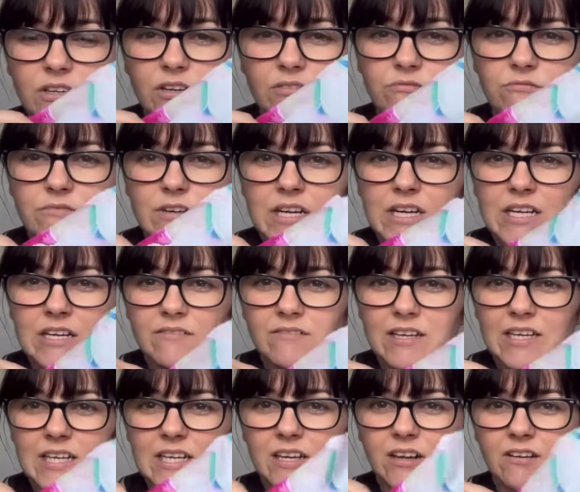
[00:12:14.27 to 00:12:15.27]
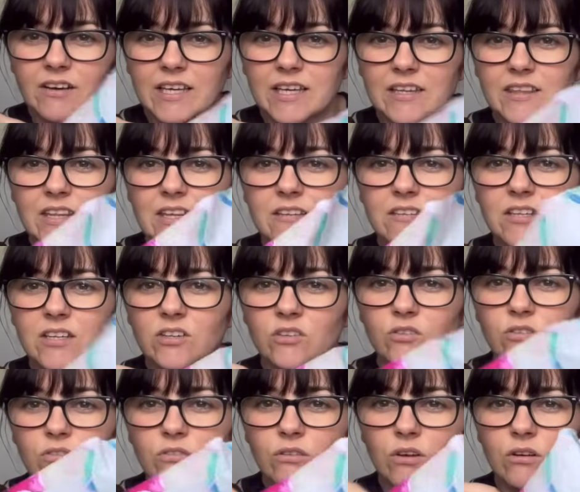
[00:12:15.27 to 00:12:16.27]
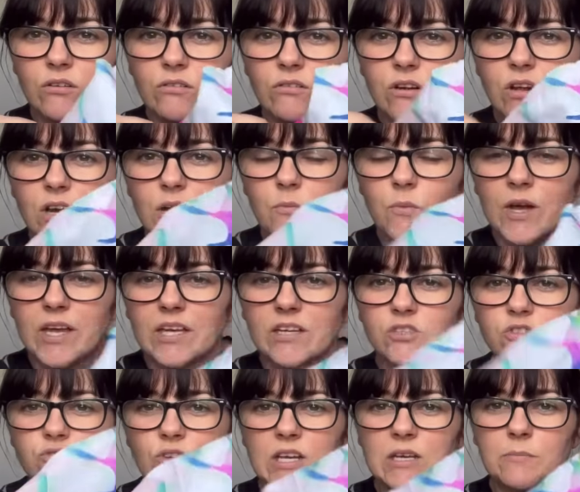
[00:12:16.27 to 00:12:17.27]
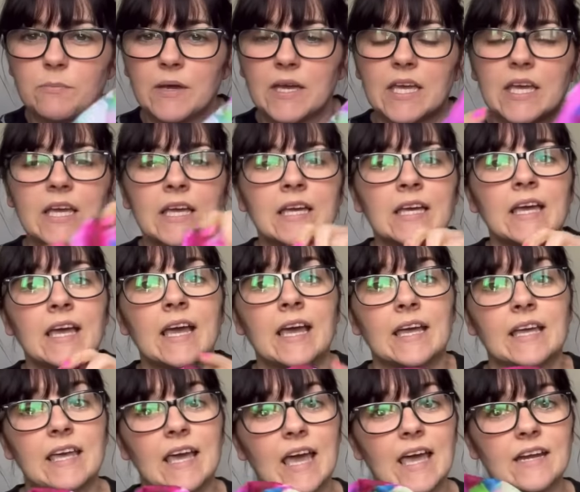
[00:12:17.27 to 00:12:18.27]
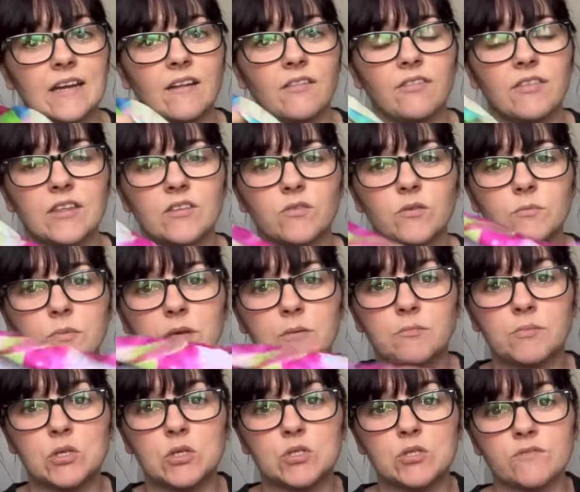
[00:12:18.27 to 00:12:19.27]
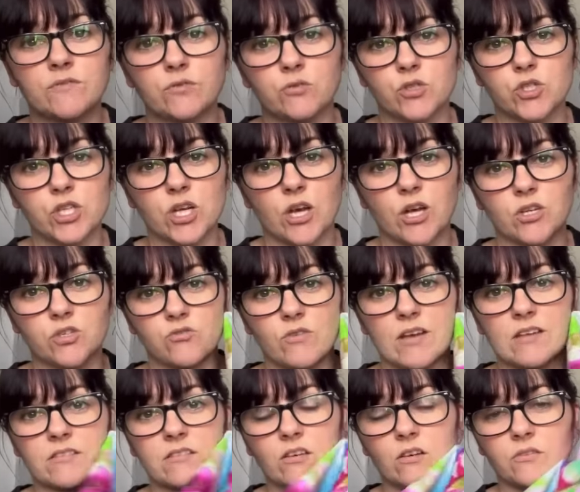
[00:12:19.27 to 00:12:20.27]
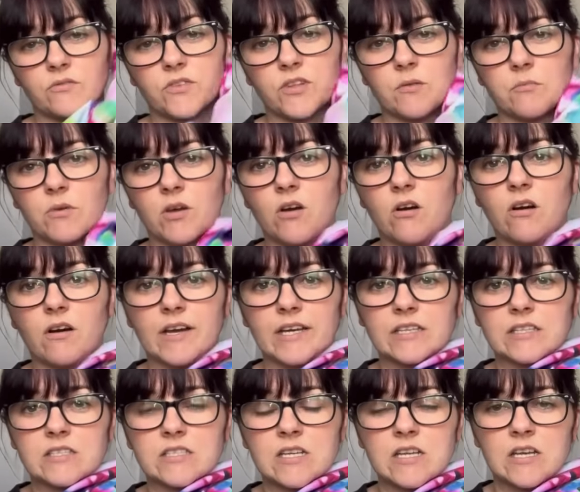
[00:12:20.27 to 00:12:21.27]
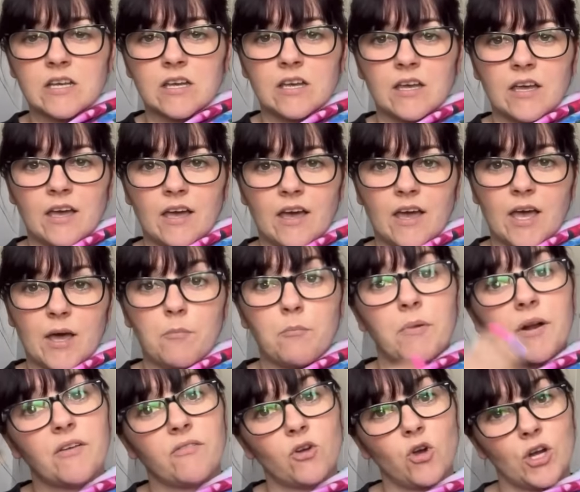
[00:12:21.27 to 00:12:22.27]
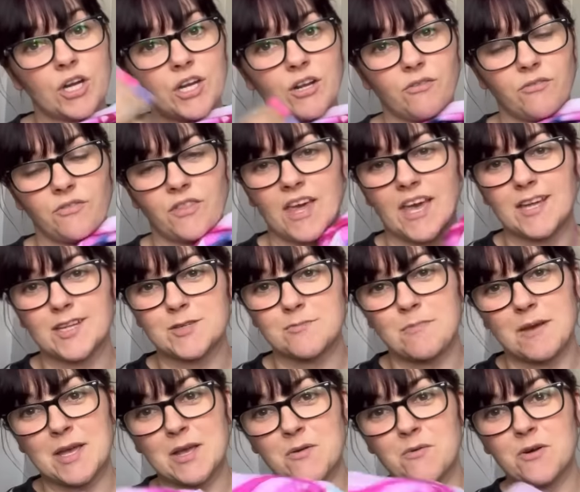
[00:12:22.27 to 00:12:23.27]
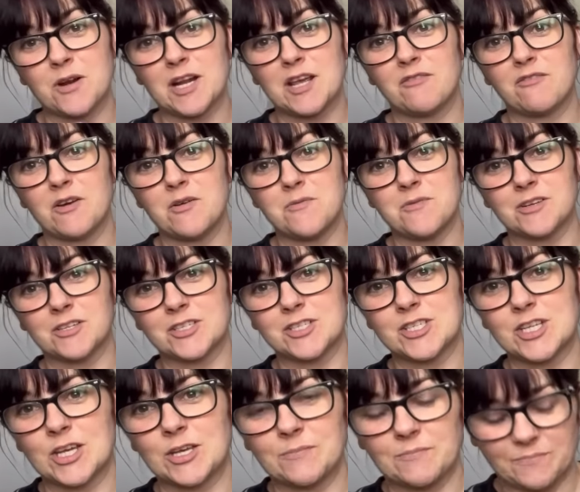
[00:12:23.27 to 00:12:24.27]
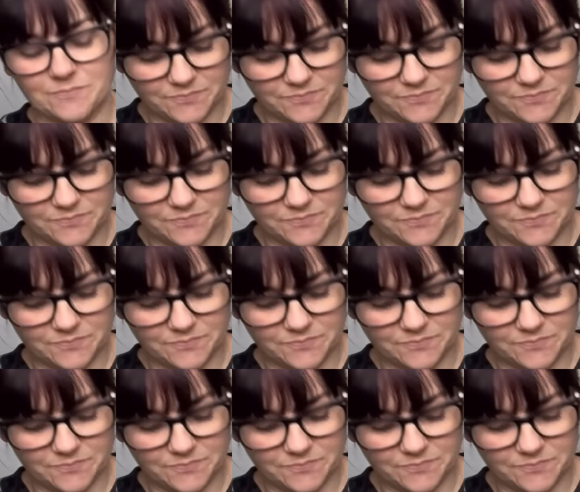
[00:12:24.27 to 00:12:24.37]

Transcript: I really, really like this, and it's so lightweight and drapey. Again, this would be a beautiful shirt dress of some kind, but I've got enough there to make one if I want to.